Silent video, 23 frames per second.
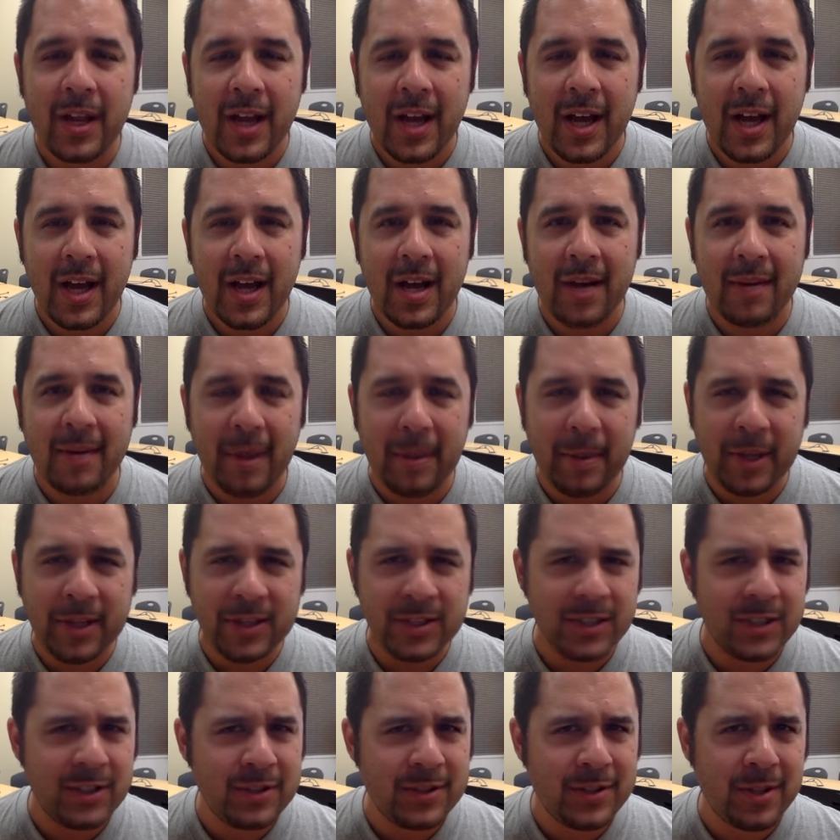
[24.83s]
I'm
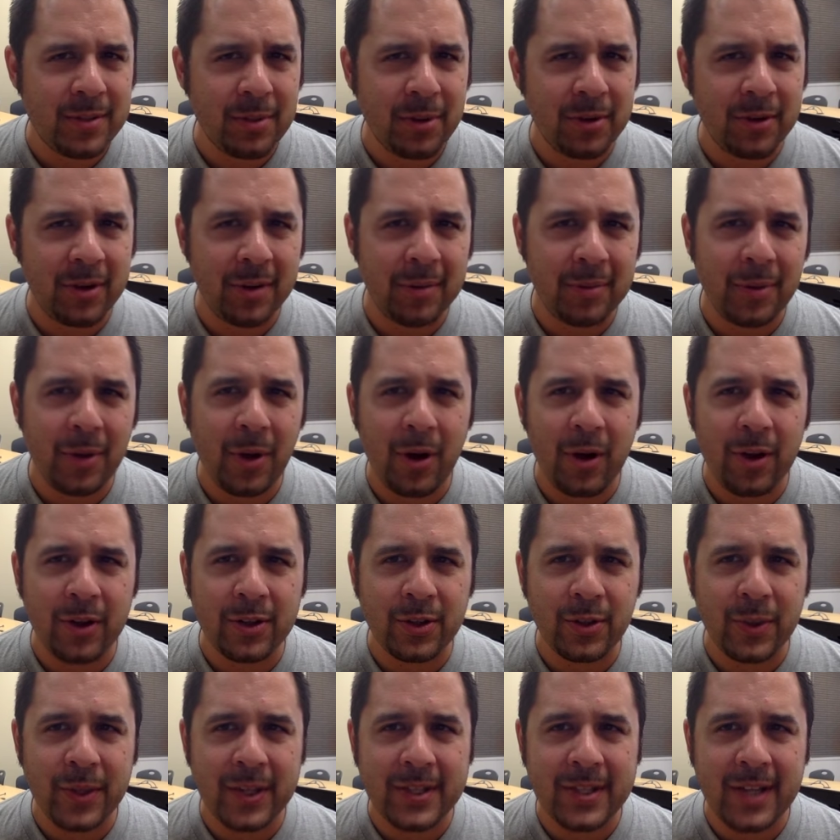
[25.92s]
actually using a program called
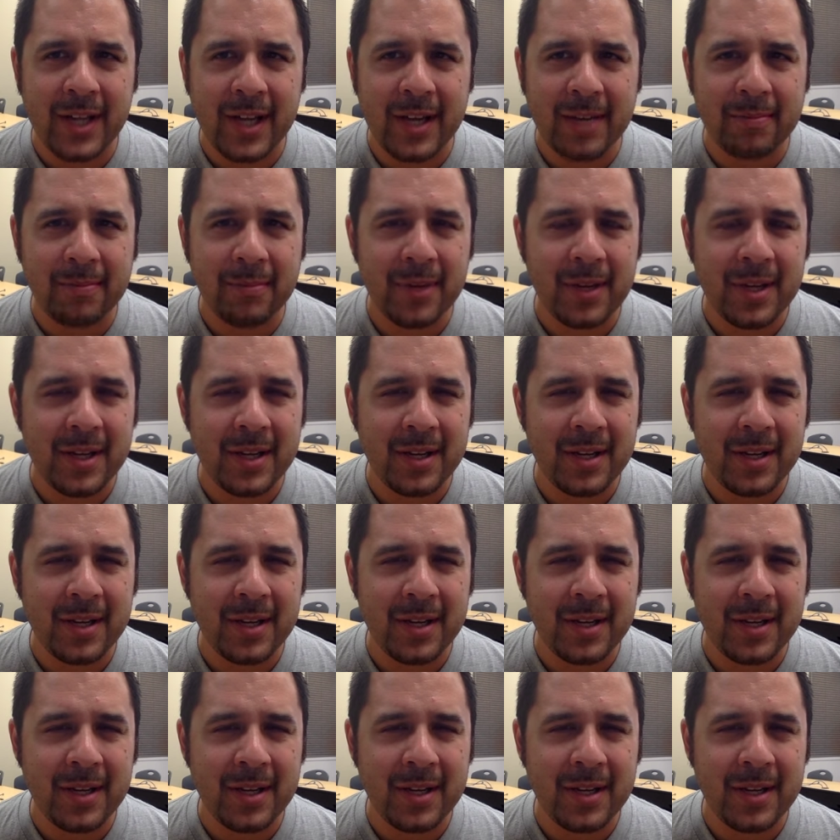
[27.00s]
QuickTime.